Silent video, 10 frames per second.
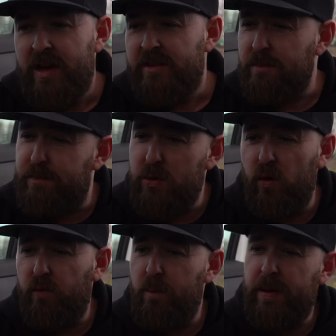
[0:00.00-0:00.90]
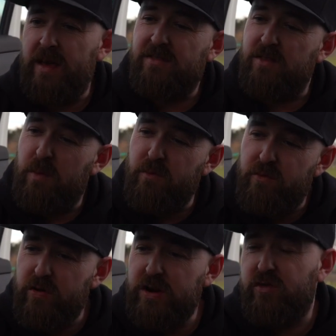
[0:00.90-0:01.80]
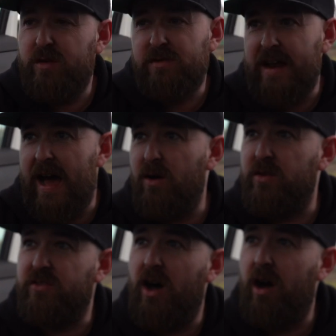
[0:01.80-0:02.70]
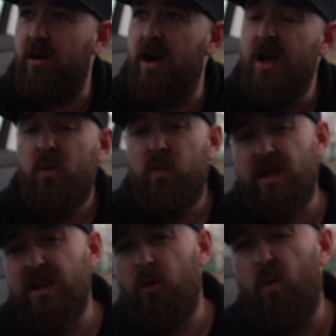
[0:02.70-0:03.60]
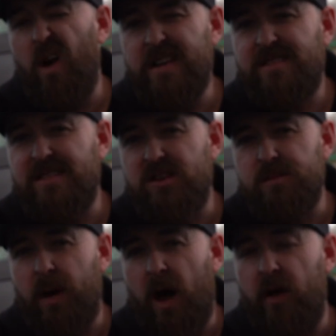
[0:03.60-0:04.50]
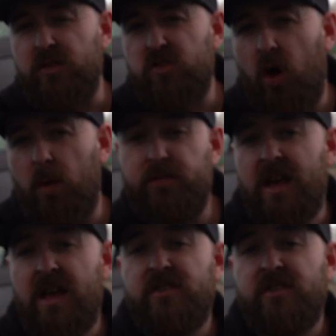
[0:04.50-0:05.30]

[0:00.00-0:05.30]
It's a beautiful piece that's been retrimmed in Alcantara with a little white stitching part at the tops.